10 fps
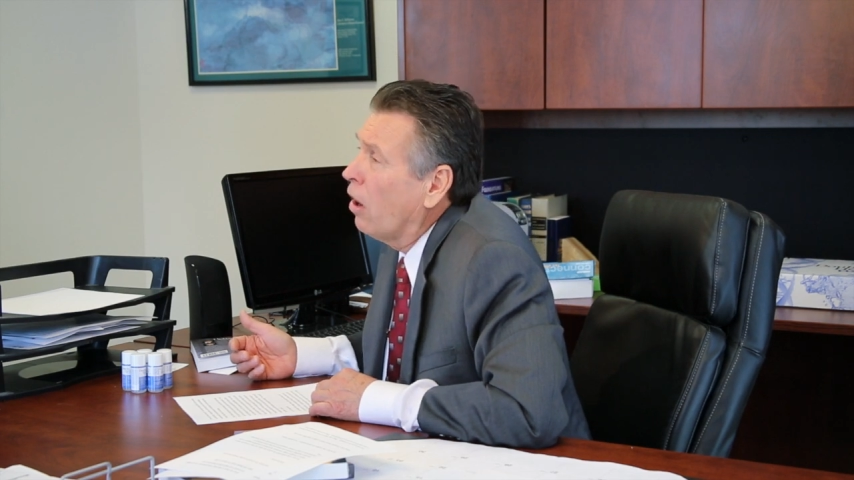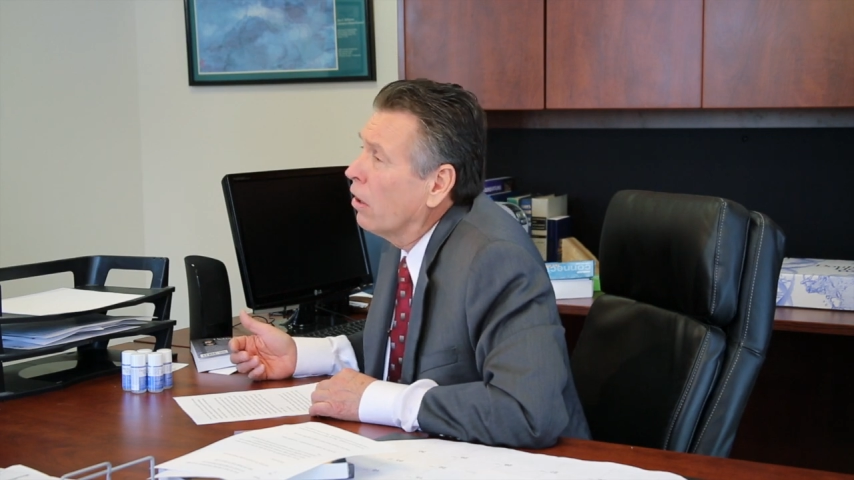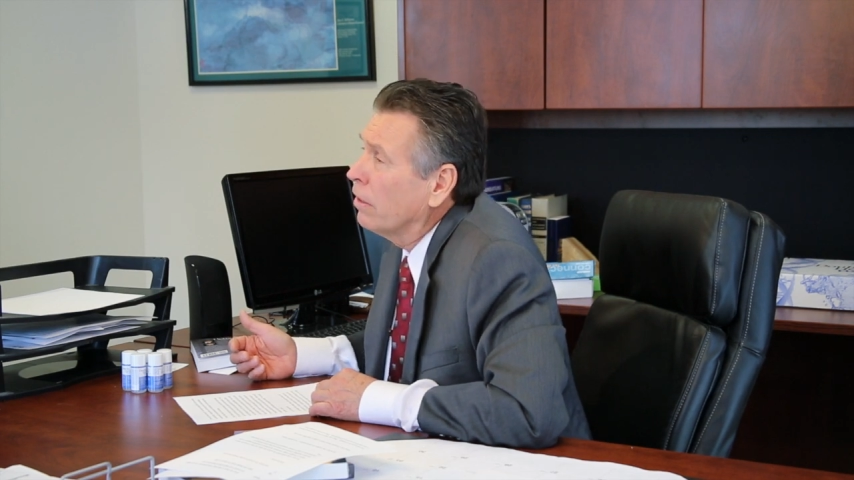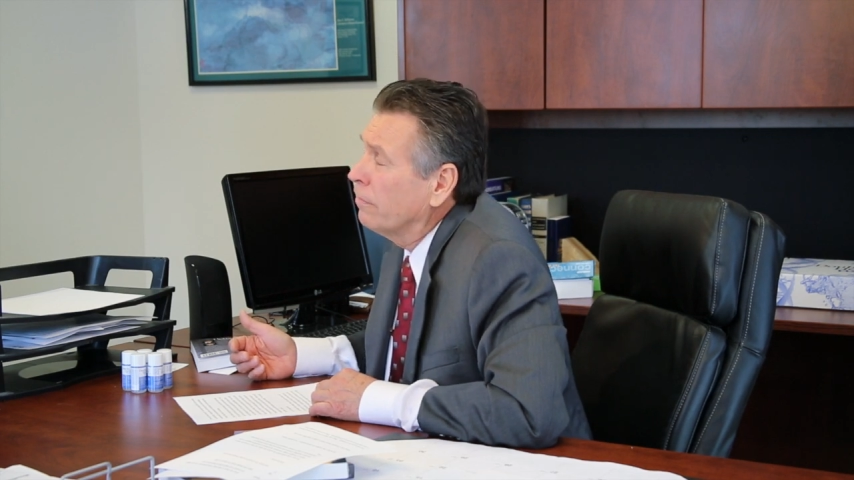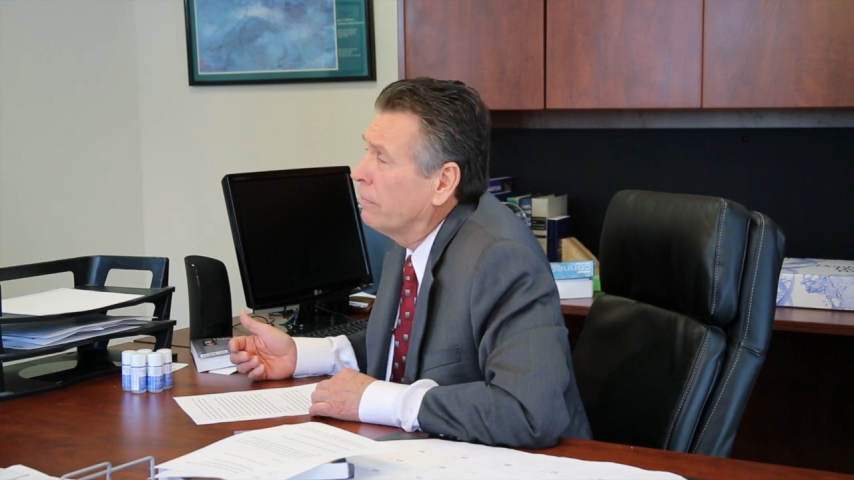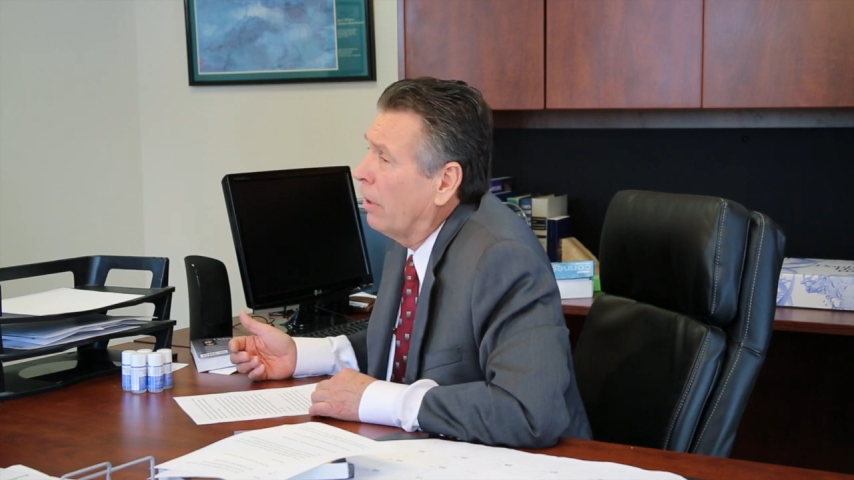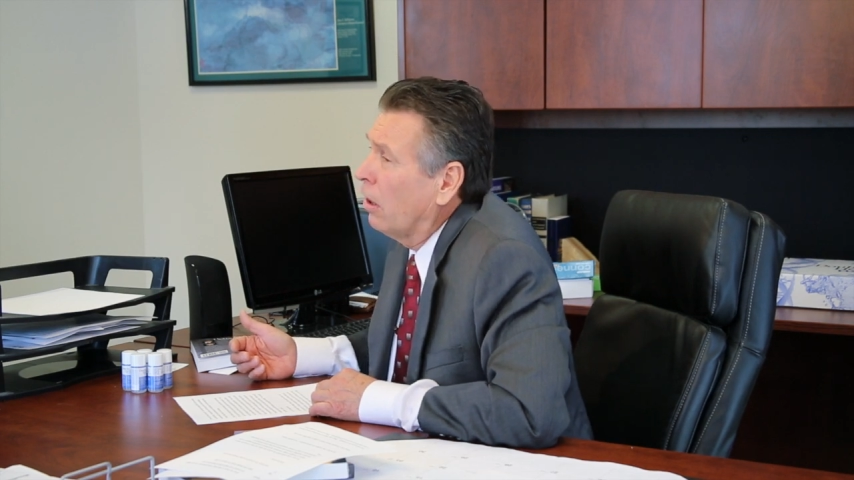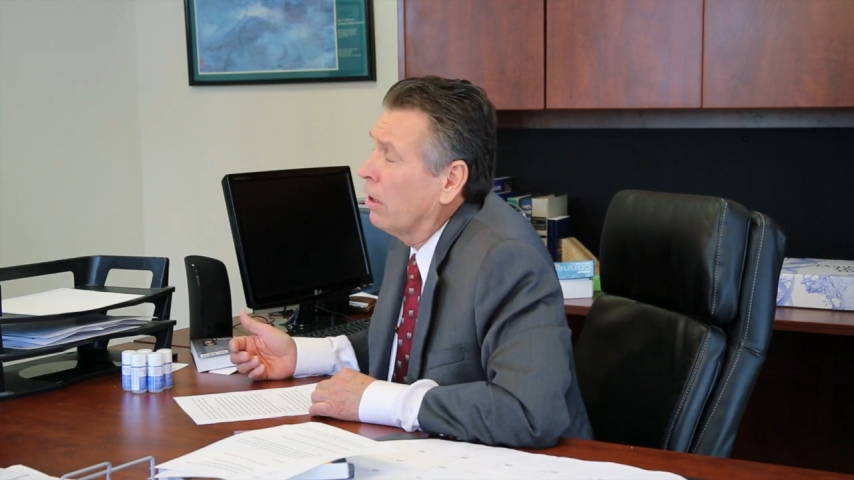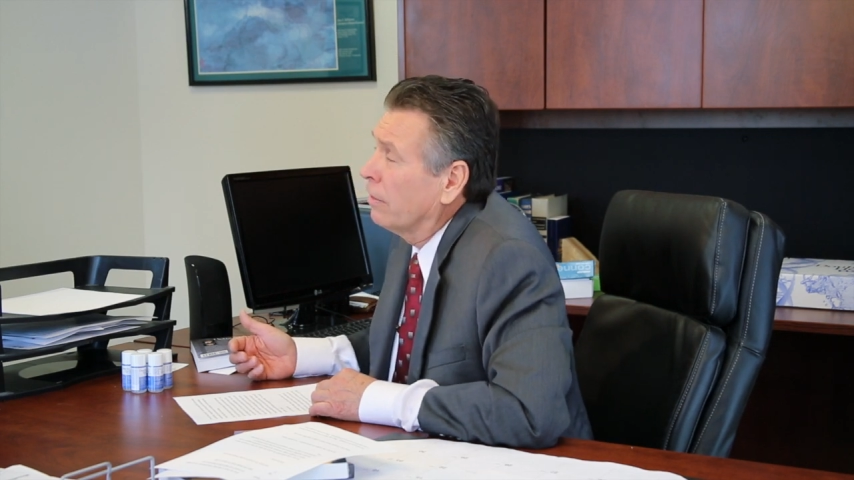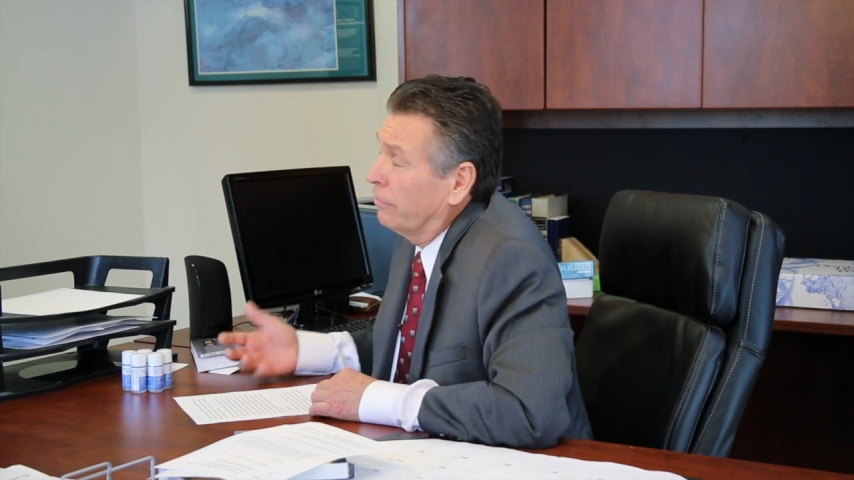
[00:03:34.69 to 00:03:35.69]
all of
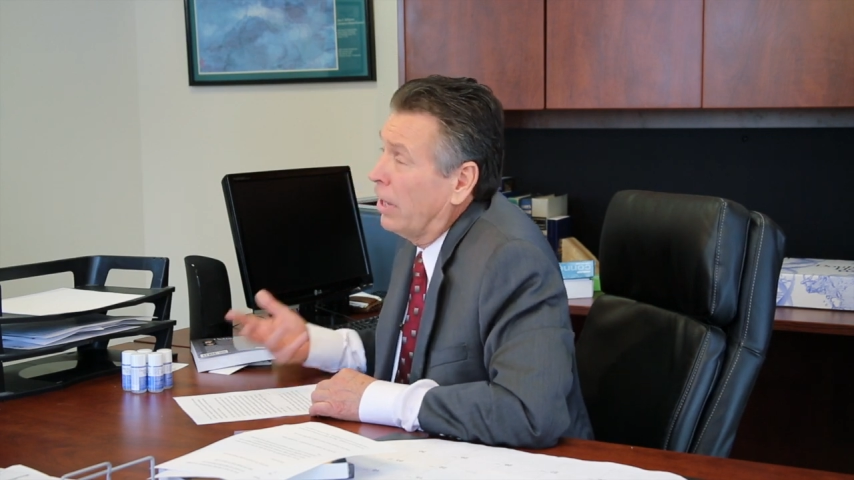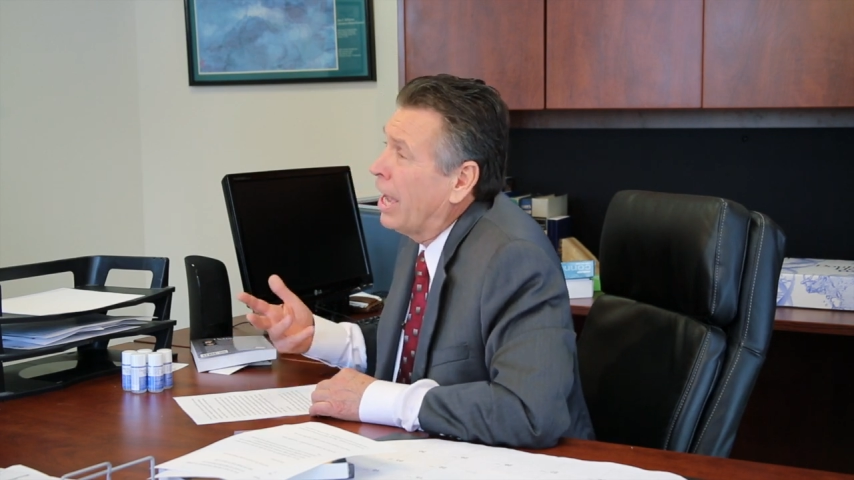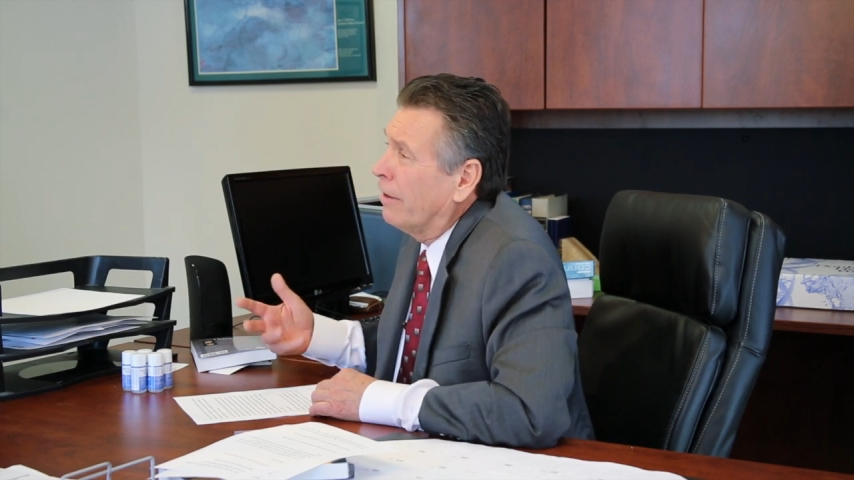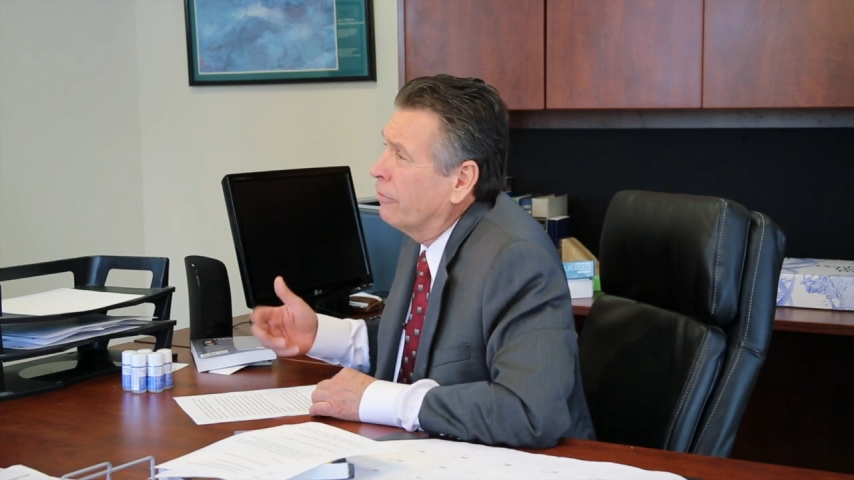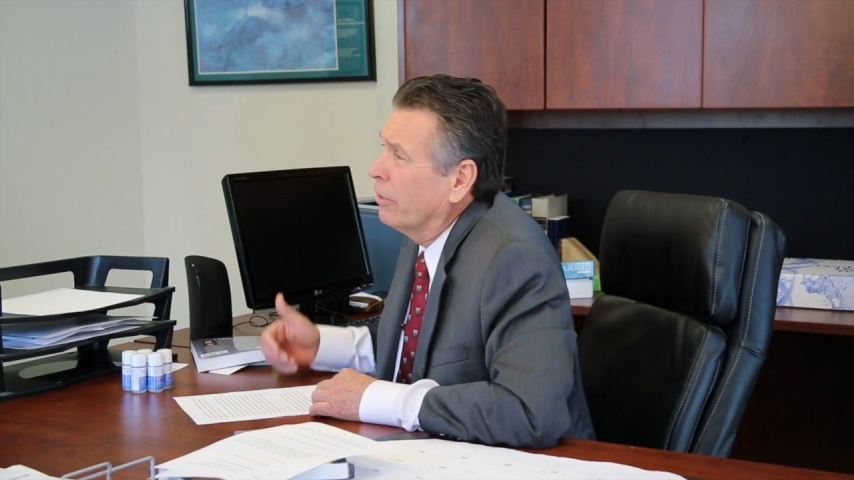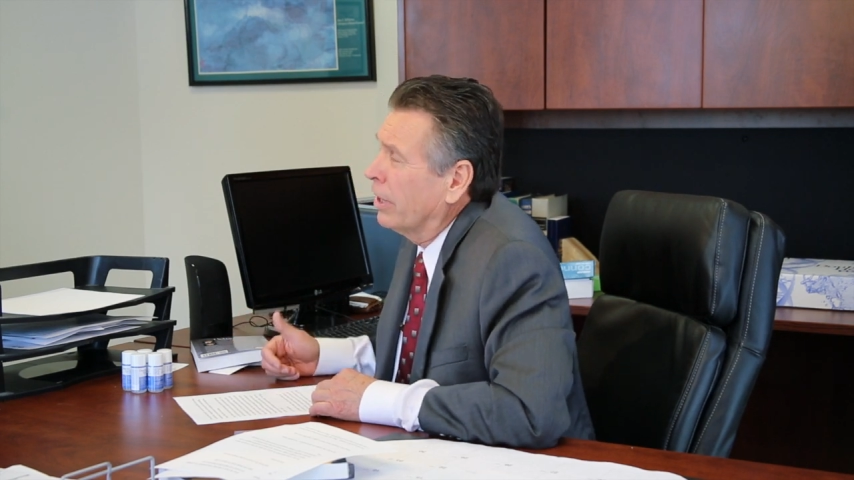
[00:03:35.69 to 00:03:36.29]
all of life,